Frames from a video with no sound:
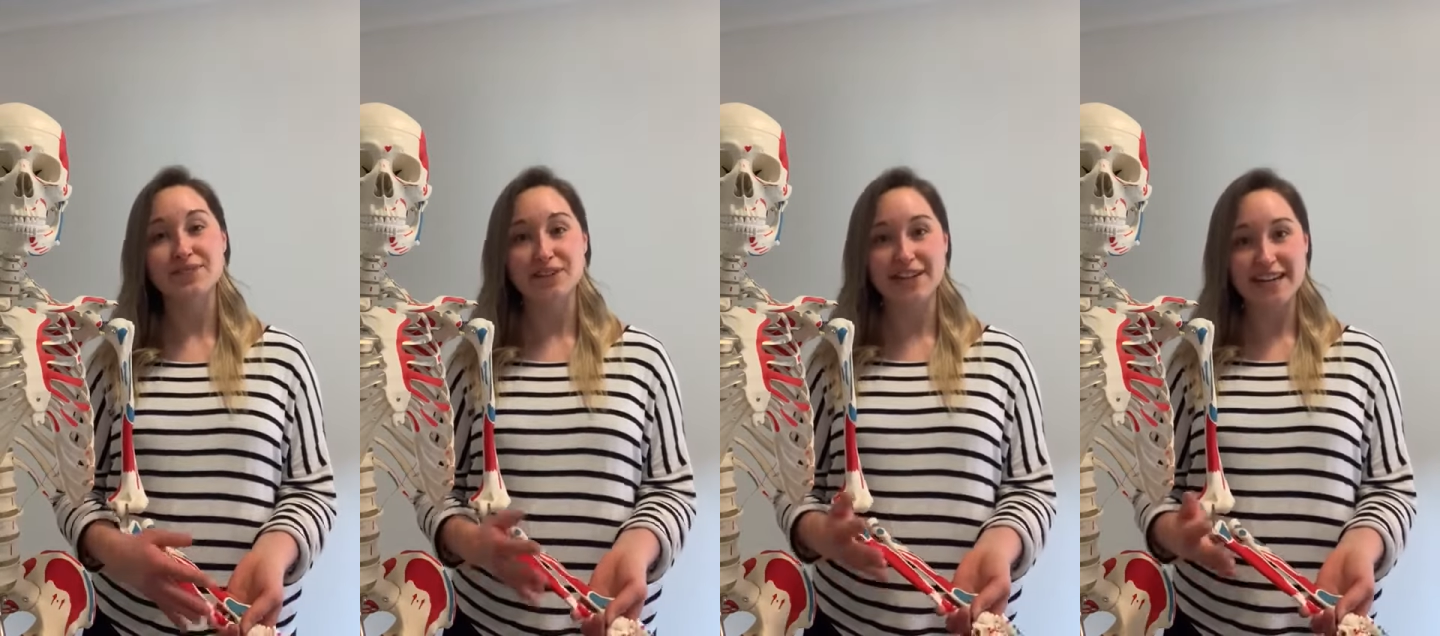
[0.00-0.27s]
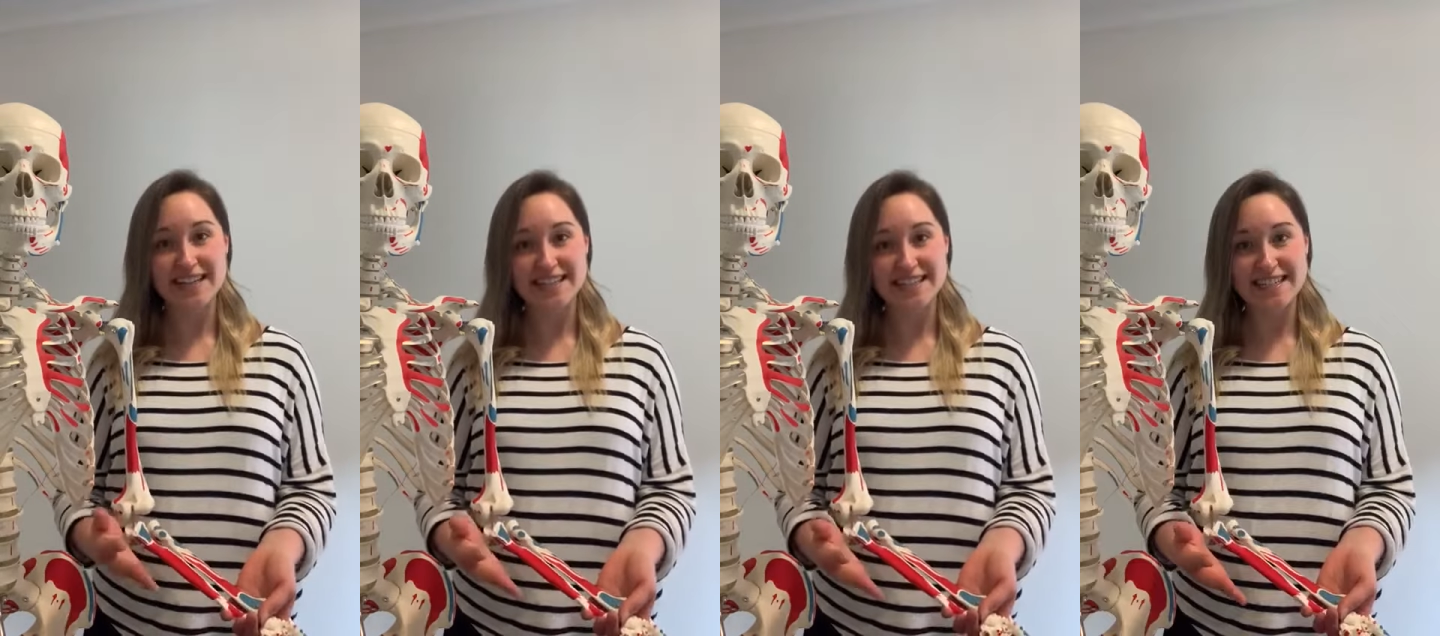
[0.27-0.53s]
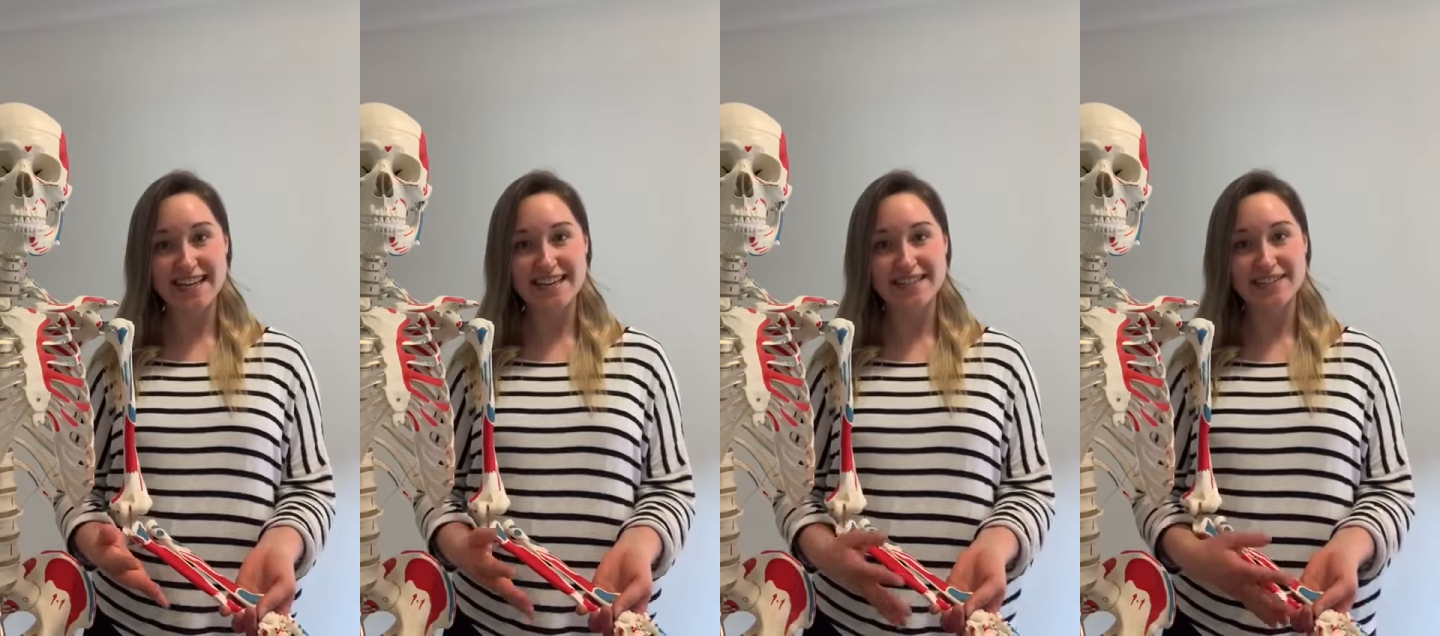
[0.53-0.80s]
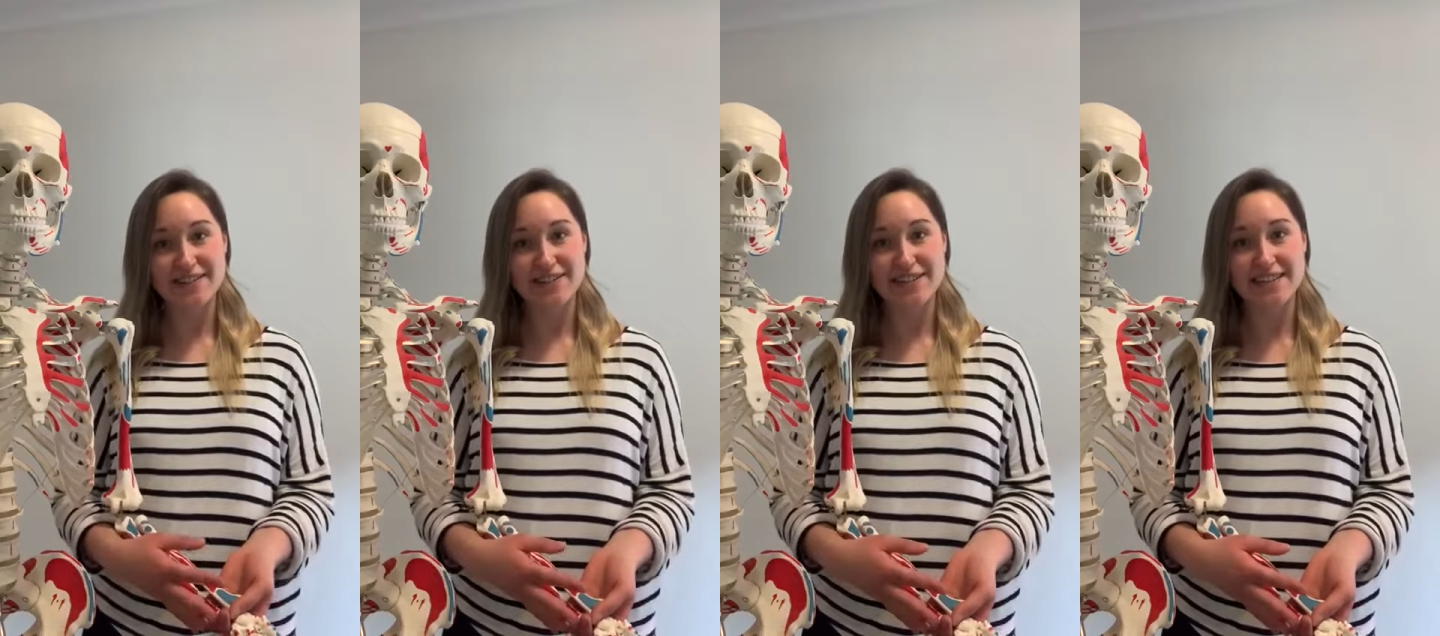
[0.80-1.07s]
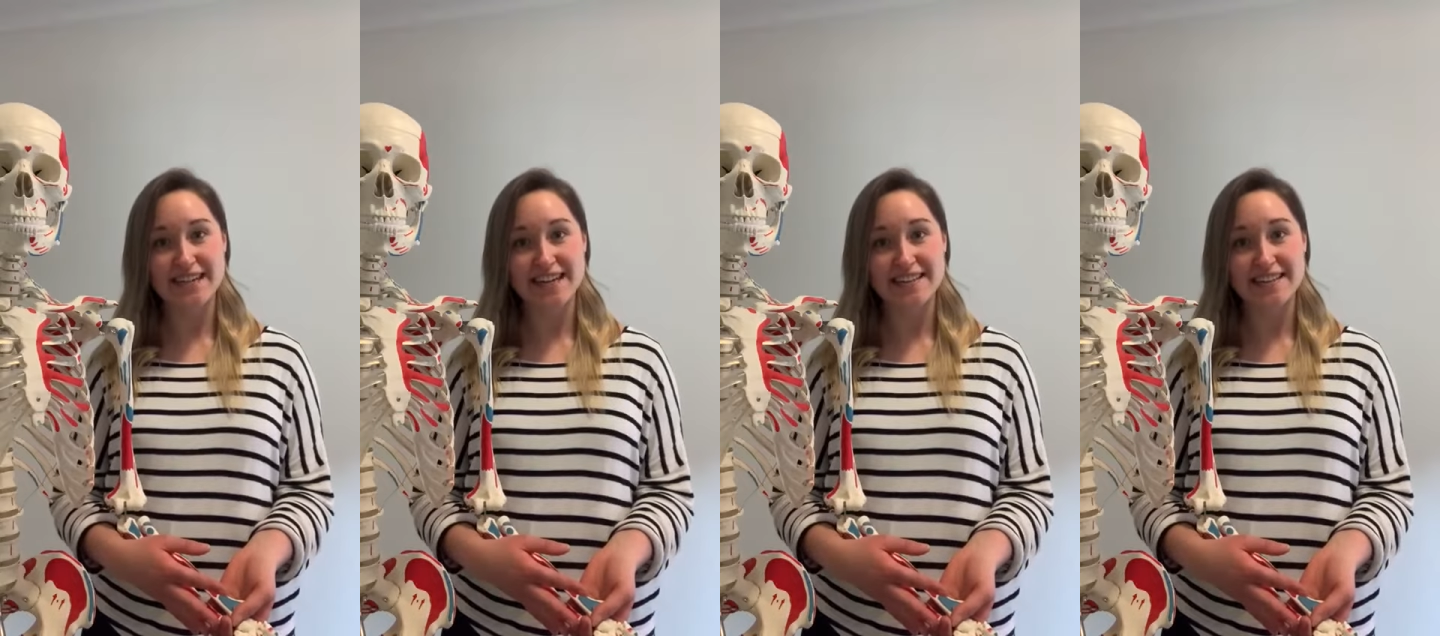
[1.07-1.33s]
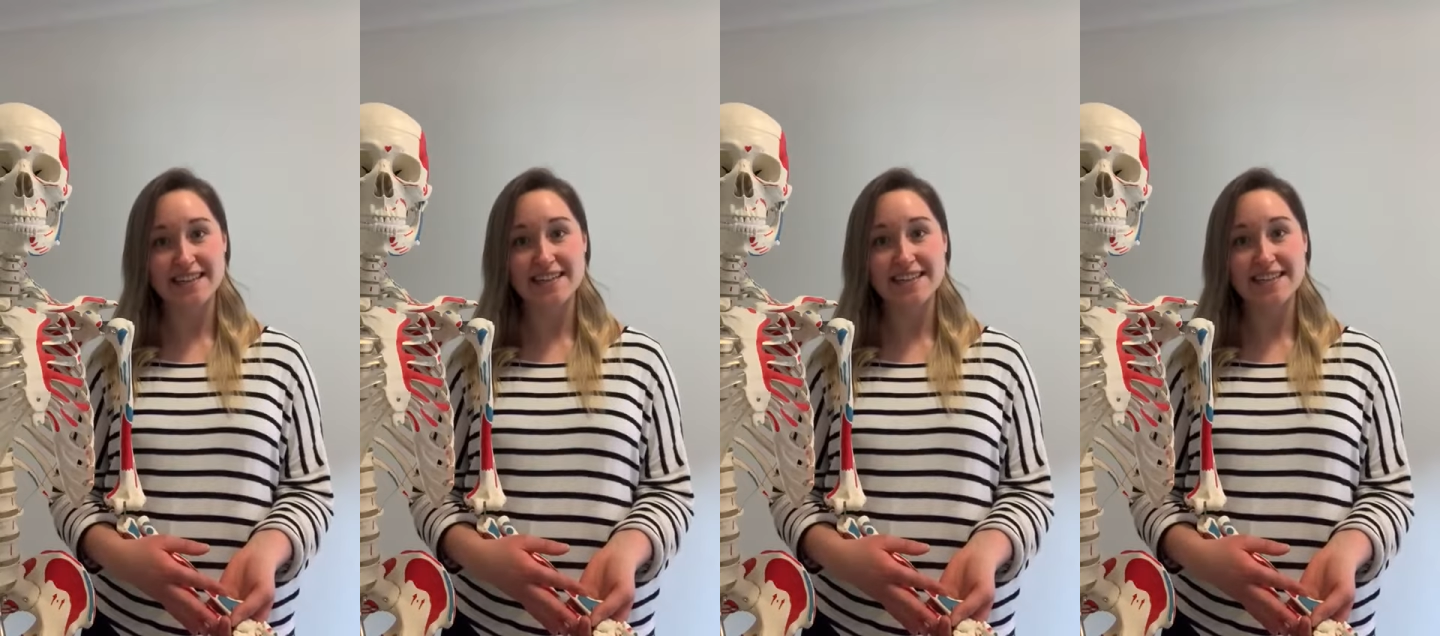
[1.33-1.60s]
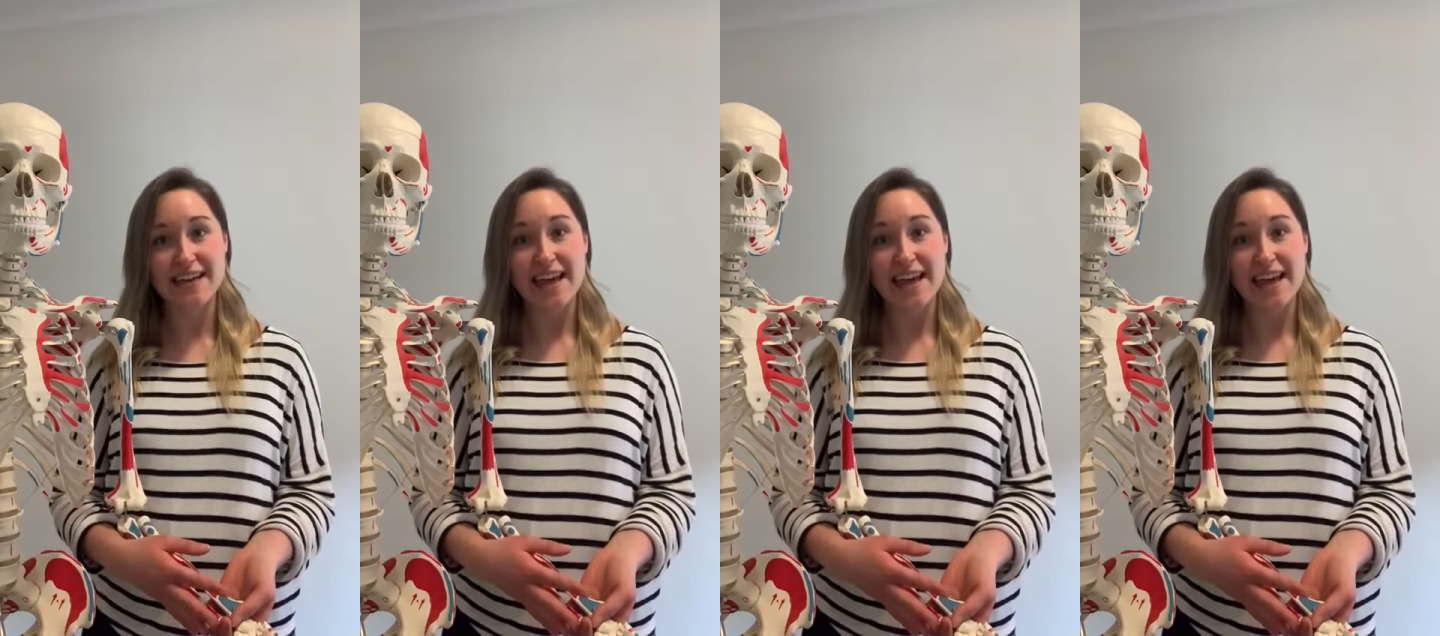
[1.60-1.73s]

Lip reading: don't hesitate to contact us.